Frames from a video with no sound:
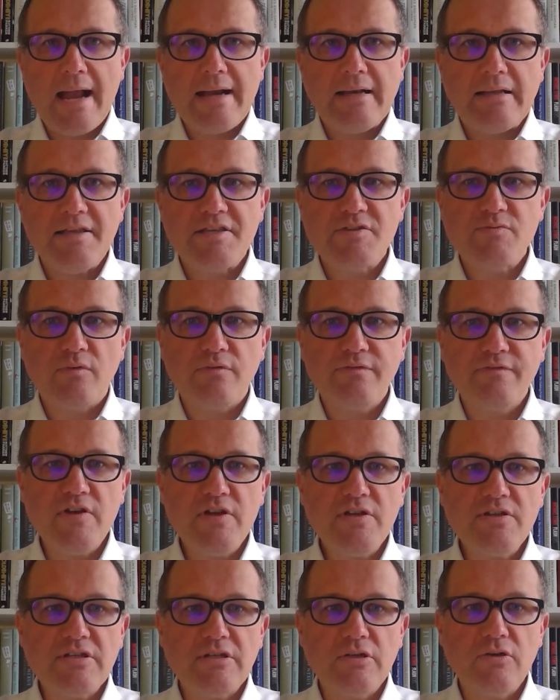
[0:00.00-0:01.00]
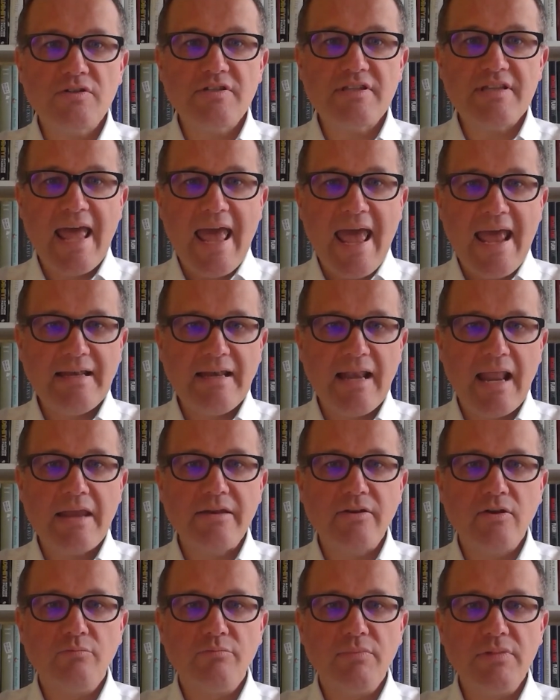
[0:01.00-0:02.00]
Analysts will first look to the
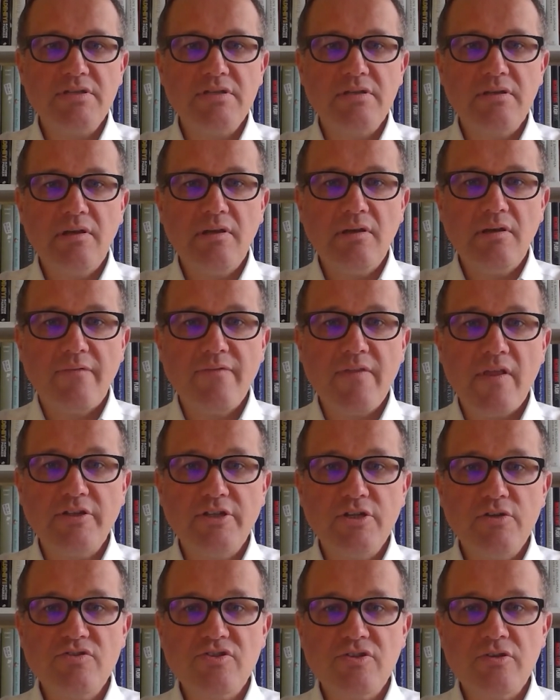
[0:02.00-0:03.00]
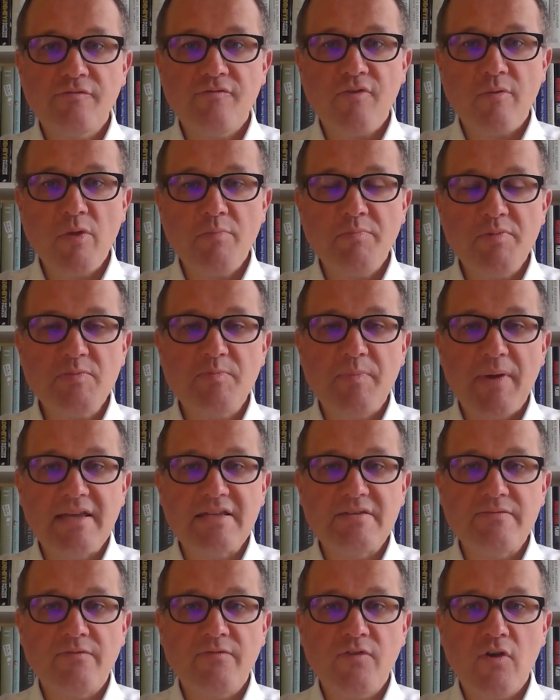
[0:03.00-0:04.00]
headline numbers, and they'll do so from the
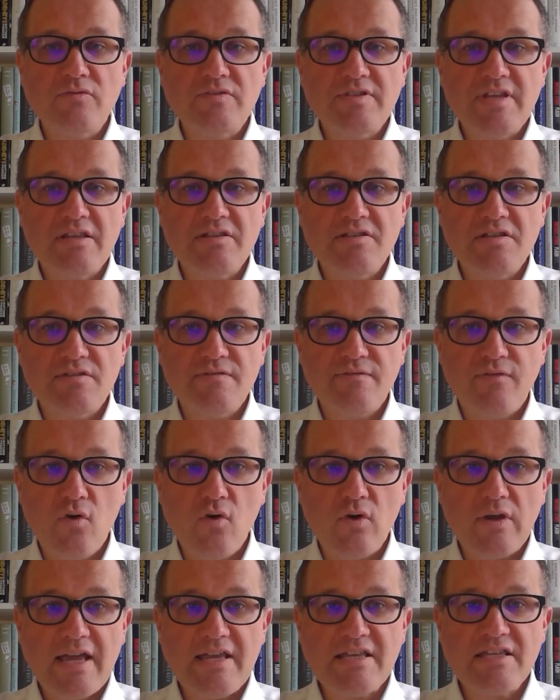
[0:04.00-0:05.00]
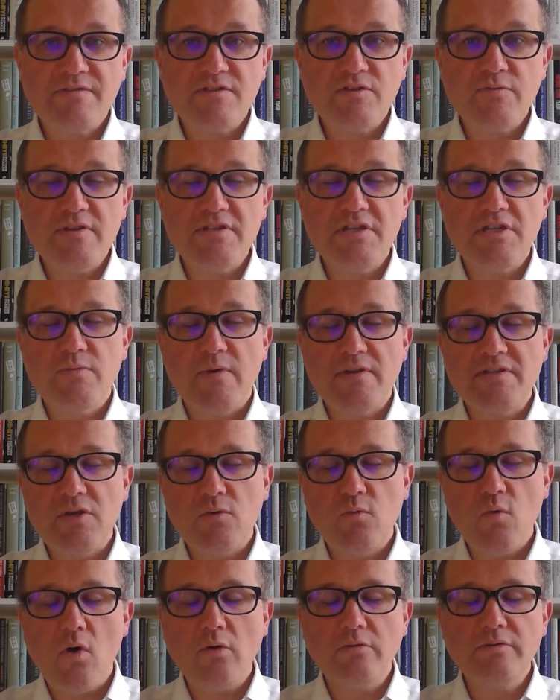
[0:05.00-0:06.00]
perspective of consensus forecasts for
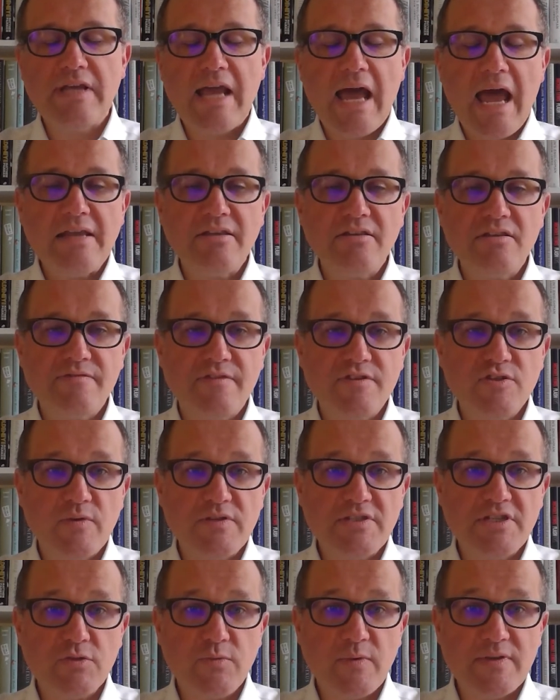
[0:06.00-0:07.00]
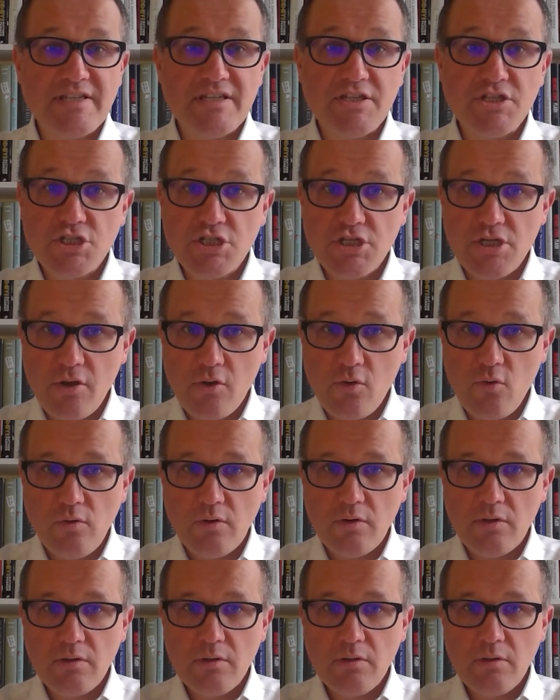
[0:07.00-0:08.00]
2021, guidance for
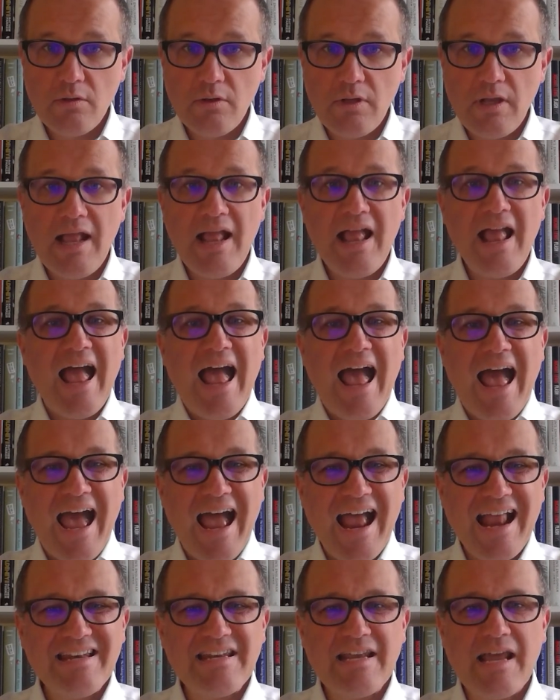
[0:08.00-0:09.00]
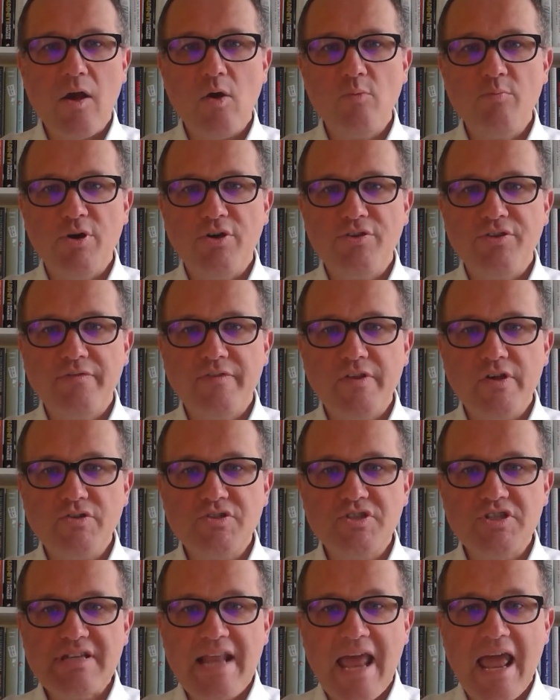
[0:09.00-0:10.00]
2022, and how both of
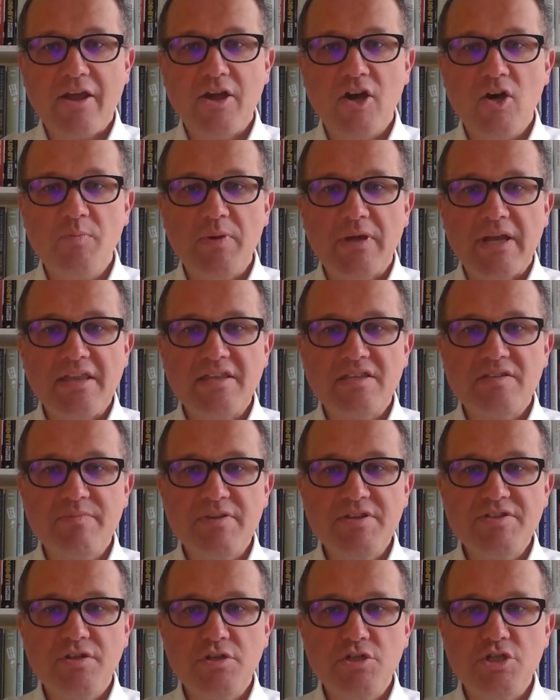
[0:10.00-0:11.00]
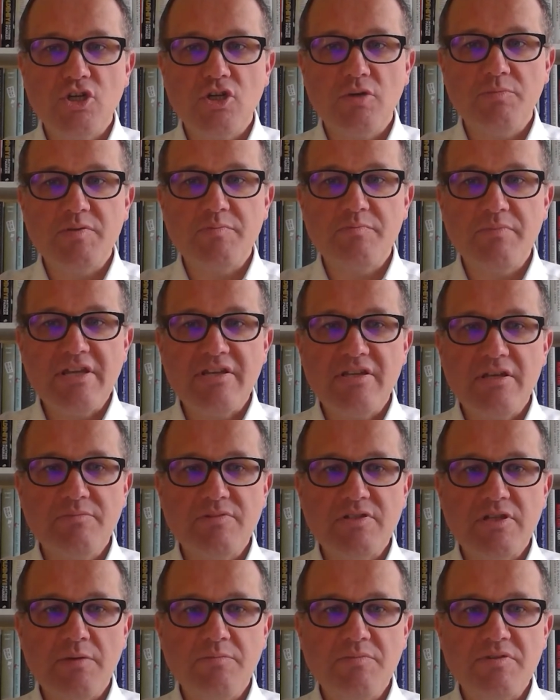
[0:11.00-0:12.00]
those stack up against Mr. Jope's
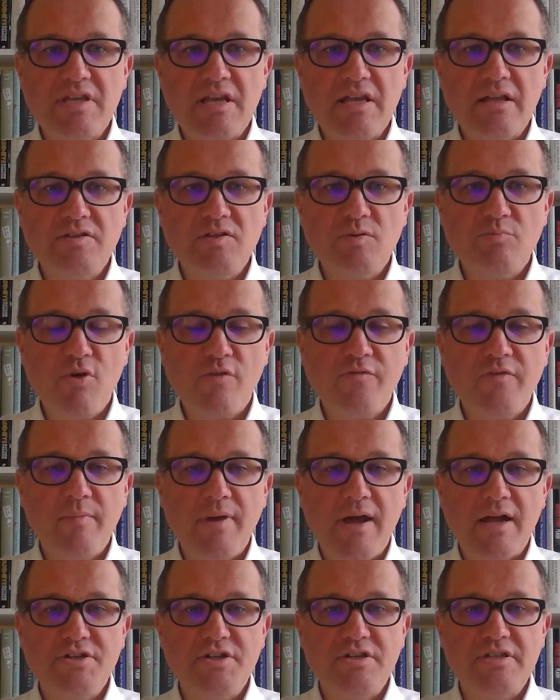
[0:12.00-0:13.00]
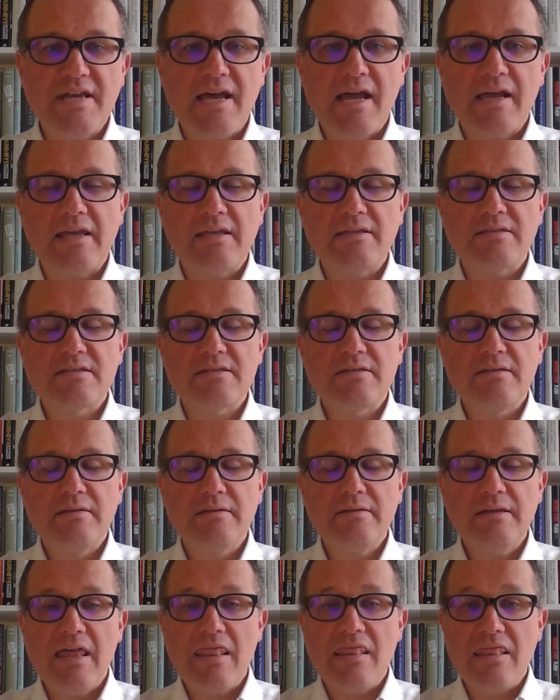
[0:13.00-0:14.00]
medium-term sales and profit margin targets.
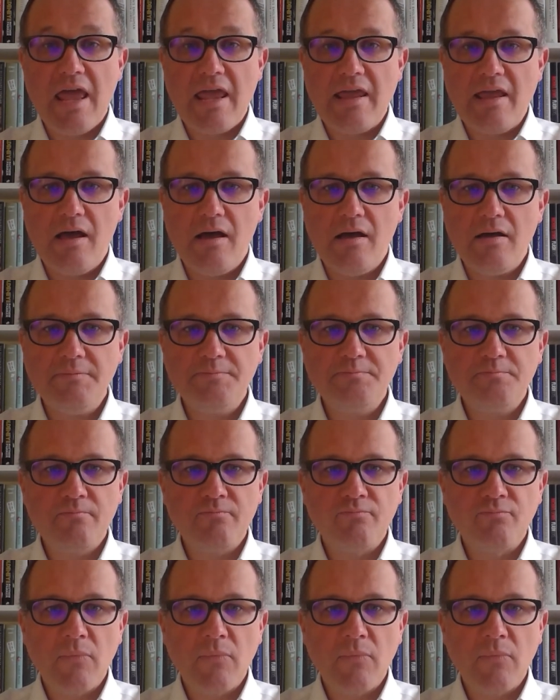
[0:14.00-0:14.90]
And they are